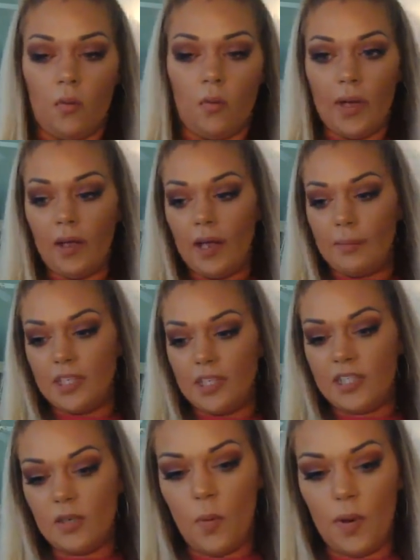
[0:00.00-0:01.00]
Well, I'm
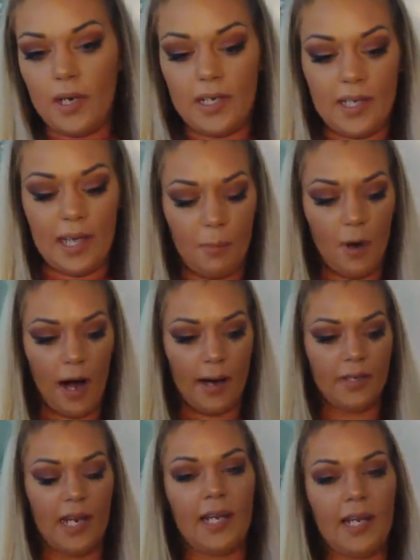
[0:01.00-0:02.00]
disappointed that
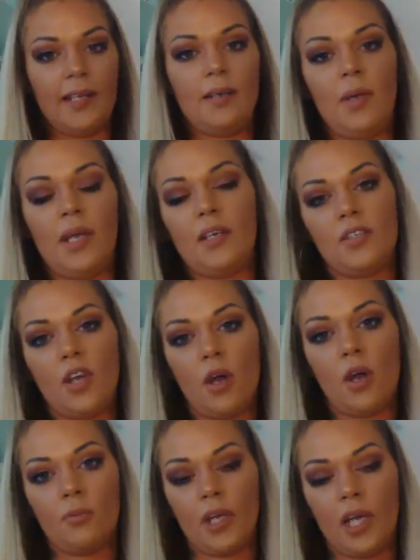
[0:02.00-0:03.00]
Prime Day didn't make us
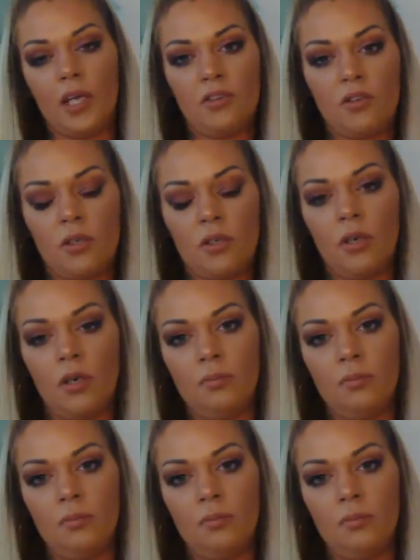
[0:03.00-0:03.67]
all rich.